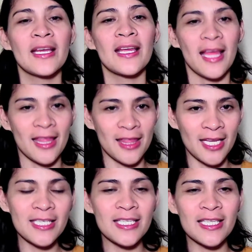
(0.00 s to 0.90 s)
And
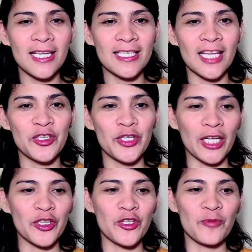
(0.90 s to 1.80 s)
this is the
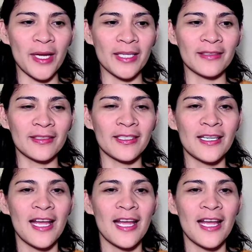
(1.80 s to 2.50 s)
judgment.